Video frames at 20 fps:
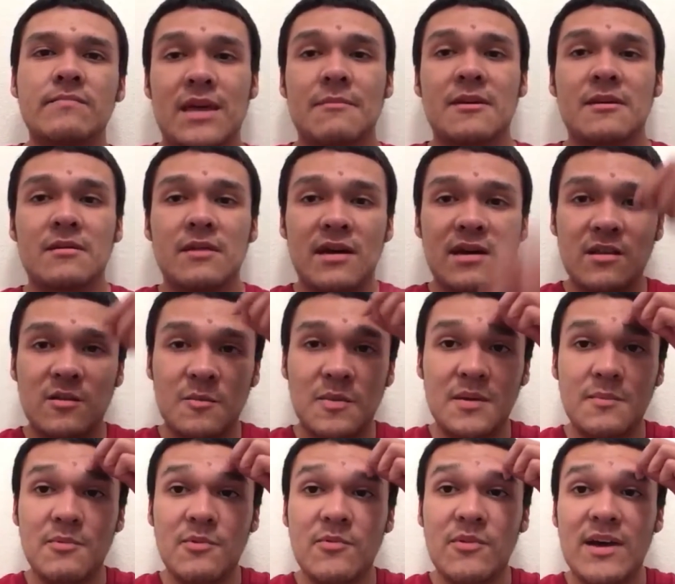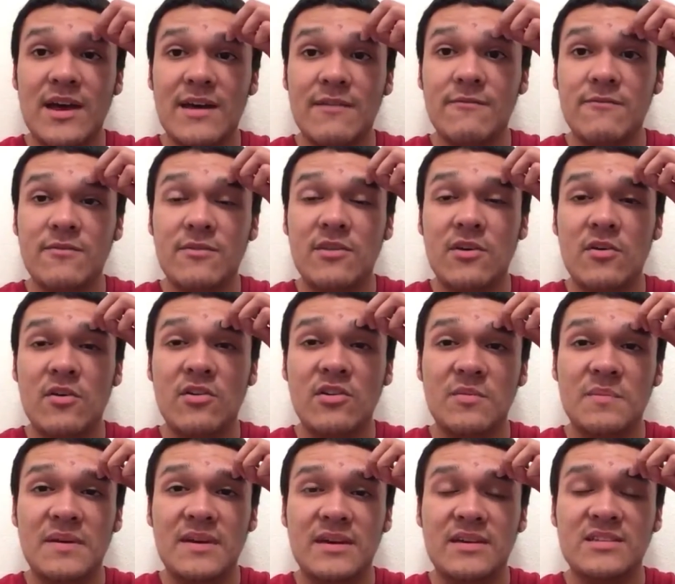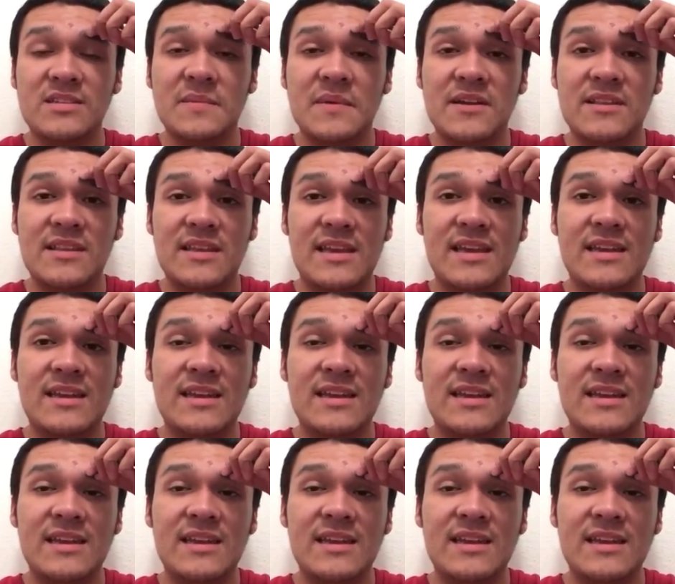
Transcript: I bet other people will have their own opinions about the